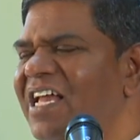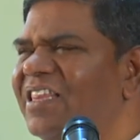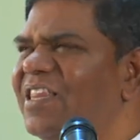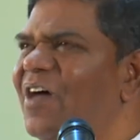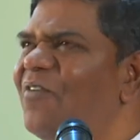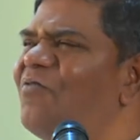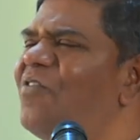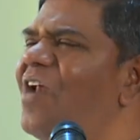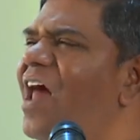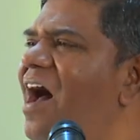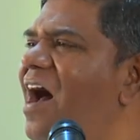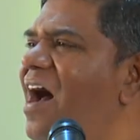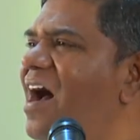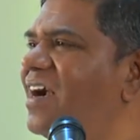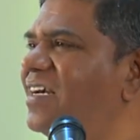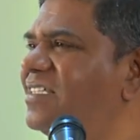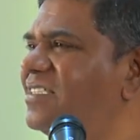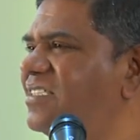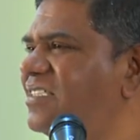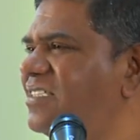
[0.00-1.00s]
the
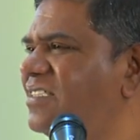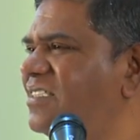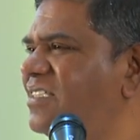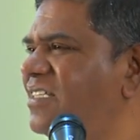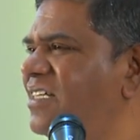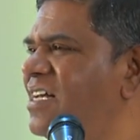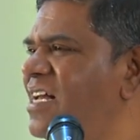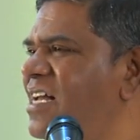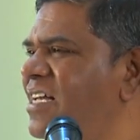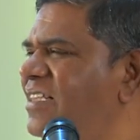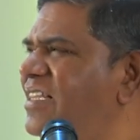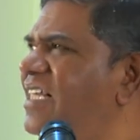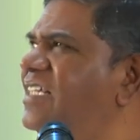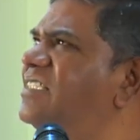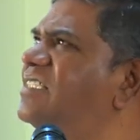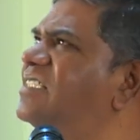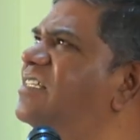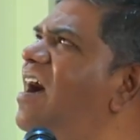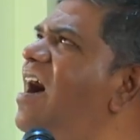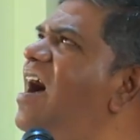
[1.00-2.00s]
flowers, the
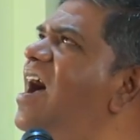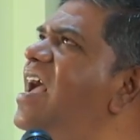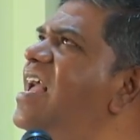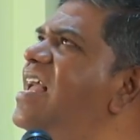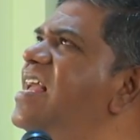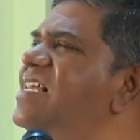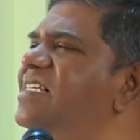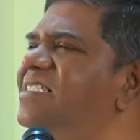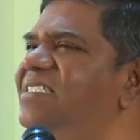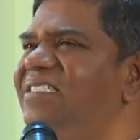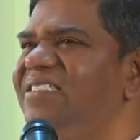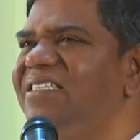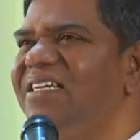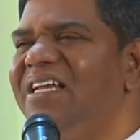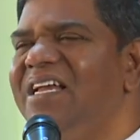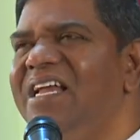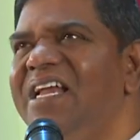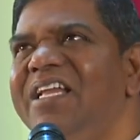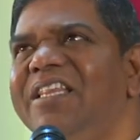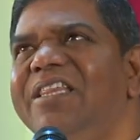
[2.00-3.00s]
skies,
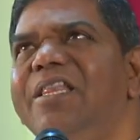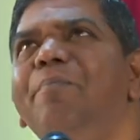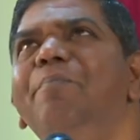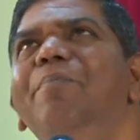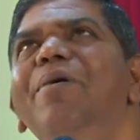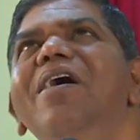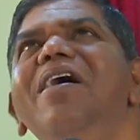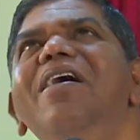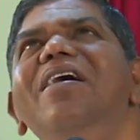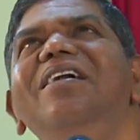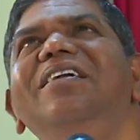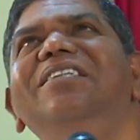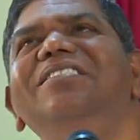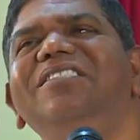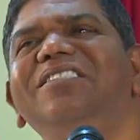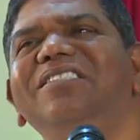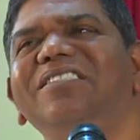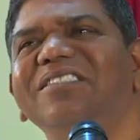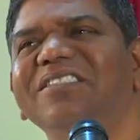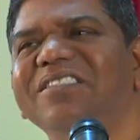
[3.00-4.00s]
the
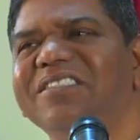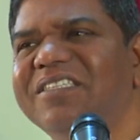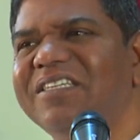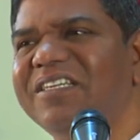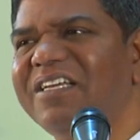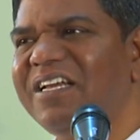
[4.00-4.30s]
birds,